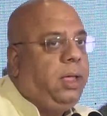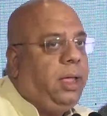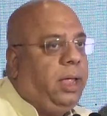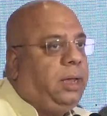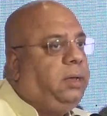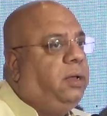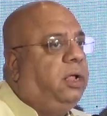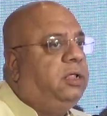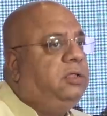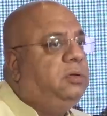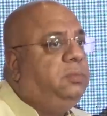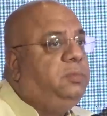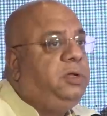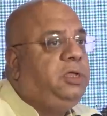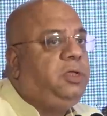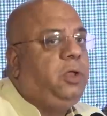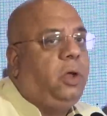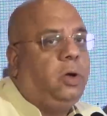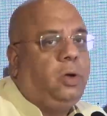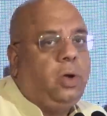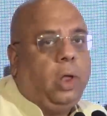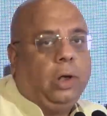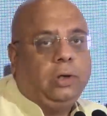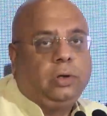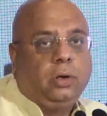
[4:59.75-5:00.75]
It doesn't mean
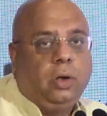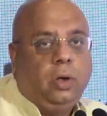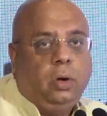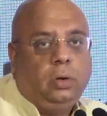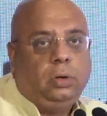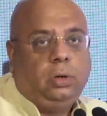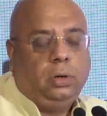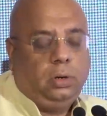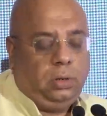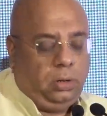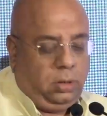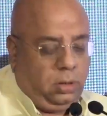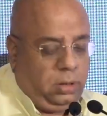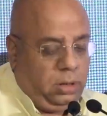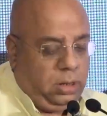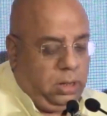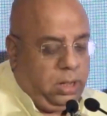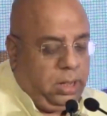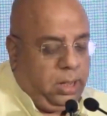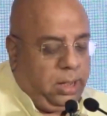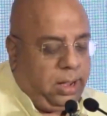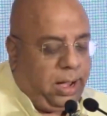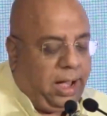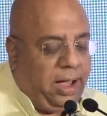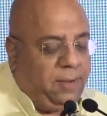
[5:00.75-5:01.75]
you're not good.
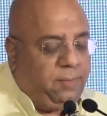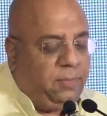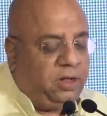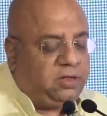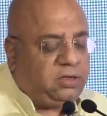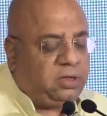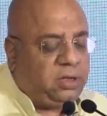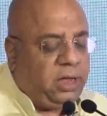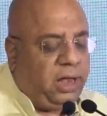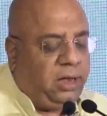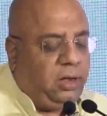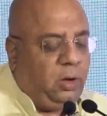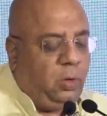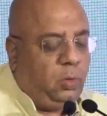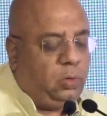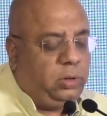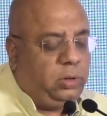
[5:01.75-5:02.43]
I must tell you